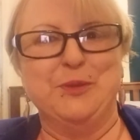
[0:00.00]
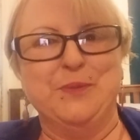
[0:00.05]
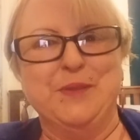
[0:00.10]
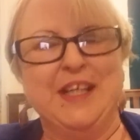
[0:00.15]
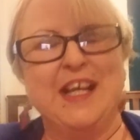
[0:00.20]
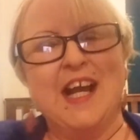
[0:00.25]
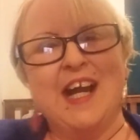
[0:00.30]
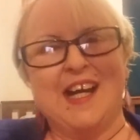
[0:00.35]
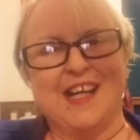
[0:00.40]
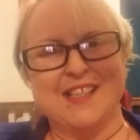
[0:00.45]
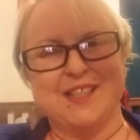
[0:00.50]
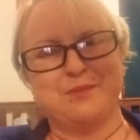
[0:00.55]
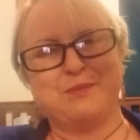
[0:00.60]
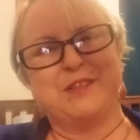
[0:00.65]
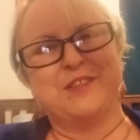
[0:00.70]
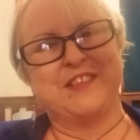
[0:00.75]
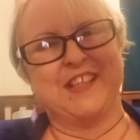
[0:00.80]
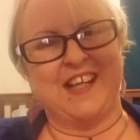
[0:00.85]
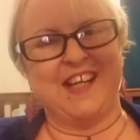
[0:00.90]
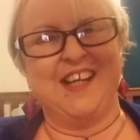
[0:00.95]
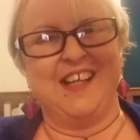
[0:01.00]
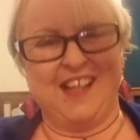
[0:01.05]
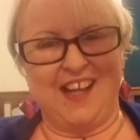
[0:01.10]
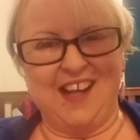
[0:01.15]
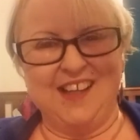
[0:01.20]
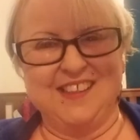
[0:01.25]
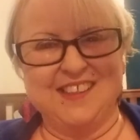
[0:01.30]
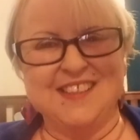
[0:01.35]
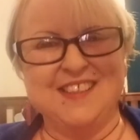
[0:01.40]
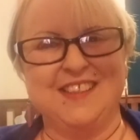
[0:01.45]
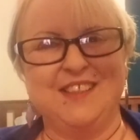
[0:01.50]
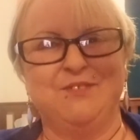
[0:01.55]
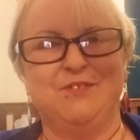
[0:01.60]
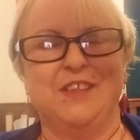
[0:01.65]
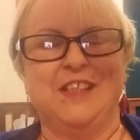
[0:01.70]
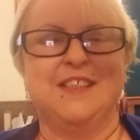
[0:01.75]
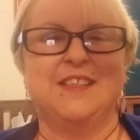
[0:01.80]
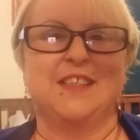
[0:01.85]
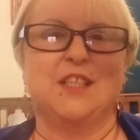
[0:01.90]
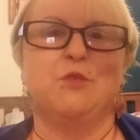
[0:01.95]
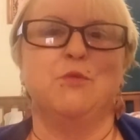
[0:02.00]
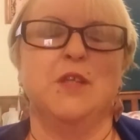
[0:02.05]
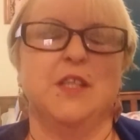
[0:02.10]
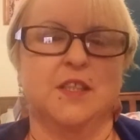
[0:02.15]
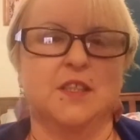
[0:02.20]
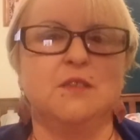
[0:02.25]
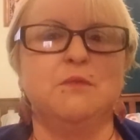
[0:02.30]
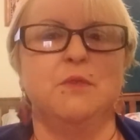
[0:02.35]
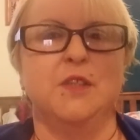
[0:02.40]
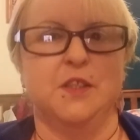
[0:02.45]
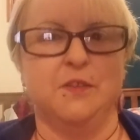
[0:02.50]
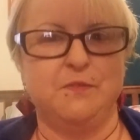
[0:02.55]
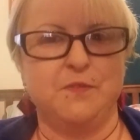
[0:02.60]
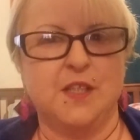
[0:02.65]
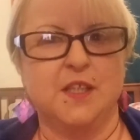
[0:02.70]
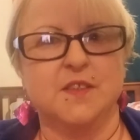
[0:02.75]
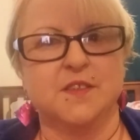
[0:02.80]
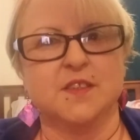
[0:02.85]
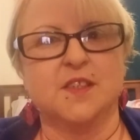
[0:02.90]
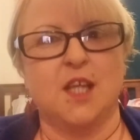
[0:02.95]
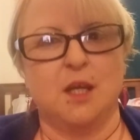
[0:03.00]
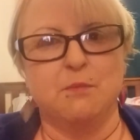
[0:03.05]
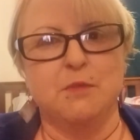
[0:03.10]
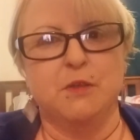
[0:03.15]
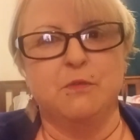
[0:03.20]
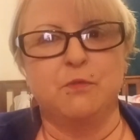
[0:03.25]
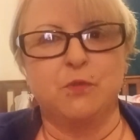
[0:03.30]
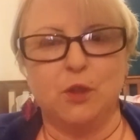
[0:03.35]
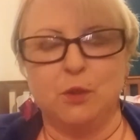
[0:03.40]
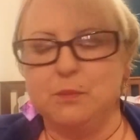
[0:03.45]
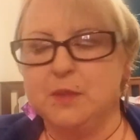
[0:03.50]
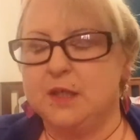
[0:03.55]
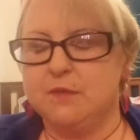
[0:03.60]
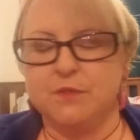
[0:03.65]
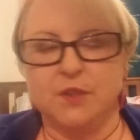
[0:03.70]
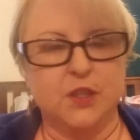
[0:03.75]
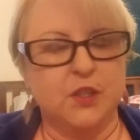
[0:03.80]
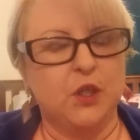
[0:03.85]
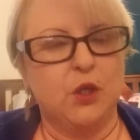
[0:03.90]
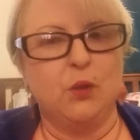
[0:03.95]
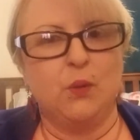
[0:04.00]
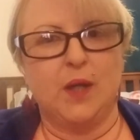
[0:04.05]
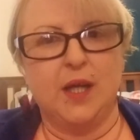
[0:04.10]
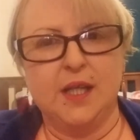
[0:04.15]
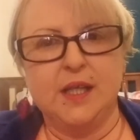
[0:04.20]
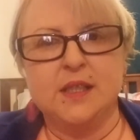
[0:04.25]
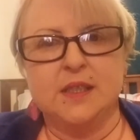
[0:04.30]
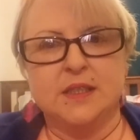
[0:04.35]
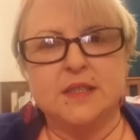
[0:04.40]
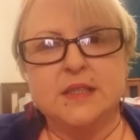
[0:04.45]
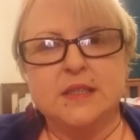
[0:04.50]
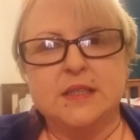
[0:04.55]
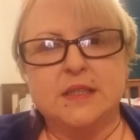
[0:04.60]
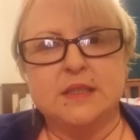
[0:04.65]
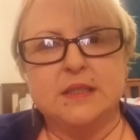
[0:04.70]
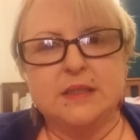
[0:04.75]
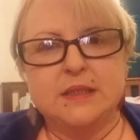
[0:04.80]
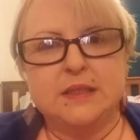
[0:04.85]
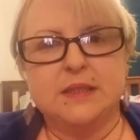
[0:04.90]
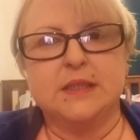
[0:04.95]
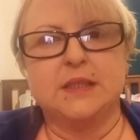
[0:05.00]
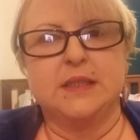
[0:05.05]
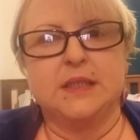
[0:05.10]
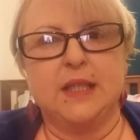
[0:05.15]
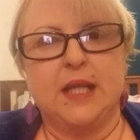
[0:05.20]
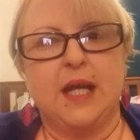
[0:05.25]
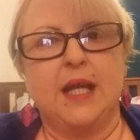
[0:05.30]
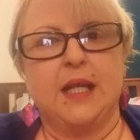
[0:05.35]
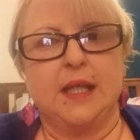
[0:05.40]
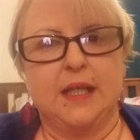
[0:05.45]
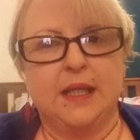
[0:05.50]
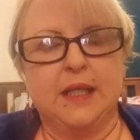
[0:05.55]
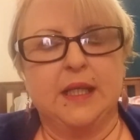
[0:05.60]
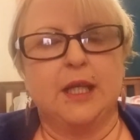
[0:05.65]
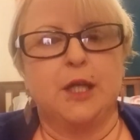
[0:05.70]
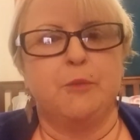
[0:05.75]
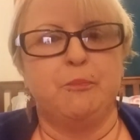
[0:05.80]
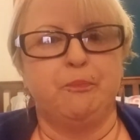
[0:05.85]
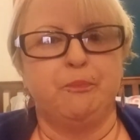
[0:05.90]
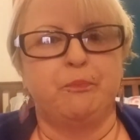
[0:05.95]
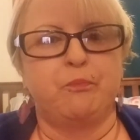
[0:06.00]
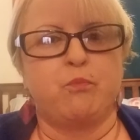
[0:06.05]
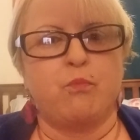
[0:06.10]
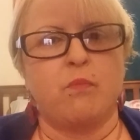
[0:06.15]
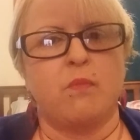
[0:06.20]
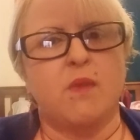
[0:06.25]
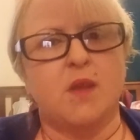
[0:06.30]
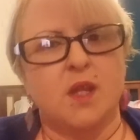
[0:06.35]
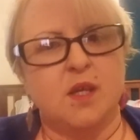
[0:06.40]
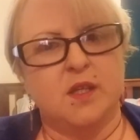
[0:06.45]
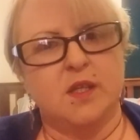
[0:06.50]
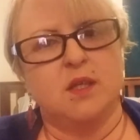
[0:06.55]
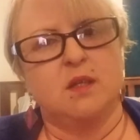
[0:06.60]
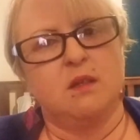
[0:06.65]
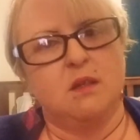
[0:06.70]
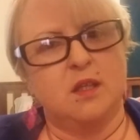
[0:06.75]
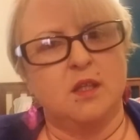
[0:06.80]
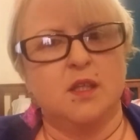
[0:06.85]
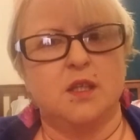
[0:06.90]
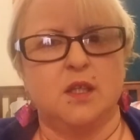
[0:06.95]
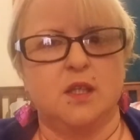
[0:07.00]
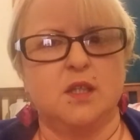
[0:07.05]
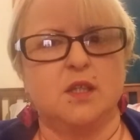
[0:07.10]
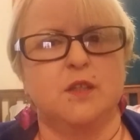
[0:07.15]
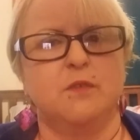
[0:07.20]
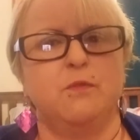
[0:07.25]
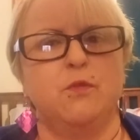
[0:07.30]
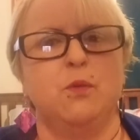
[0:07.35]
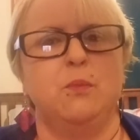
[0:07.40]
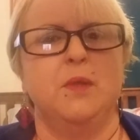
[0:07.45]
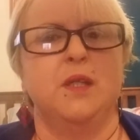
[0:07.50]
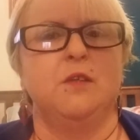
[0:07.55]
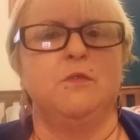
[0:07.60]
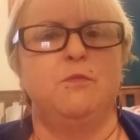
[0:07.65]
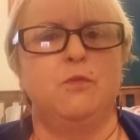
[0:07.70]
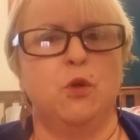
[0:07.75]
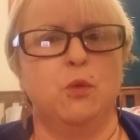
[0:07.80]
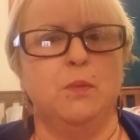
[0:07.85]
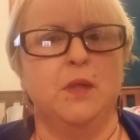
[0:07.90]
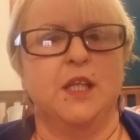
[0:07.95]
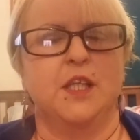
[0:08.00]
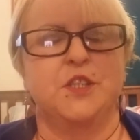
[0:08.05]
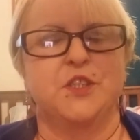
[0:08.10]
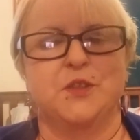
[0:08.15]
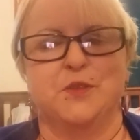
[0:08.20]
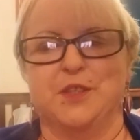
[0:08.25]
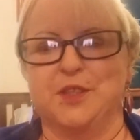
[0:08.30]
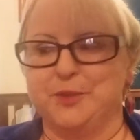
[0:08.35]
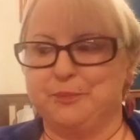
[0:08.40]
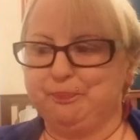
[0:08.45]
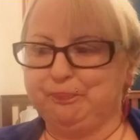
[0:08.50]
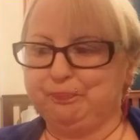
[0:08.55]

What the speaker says: But I suppose I can definitely see where the fans are coming from, even though I did like the formula to it.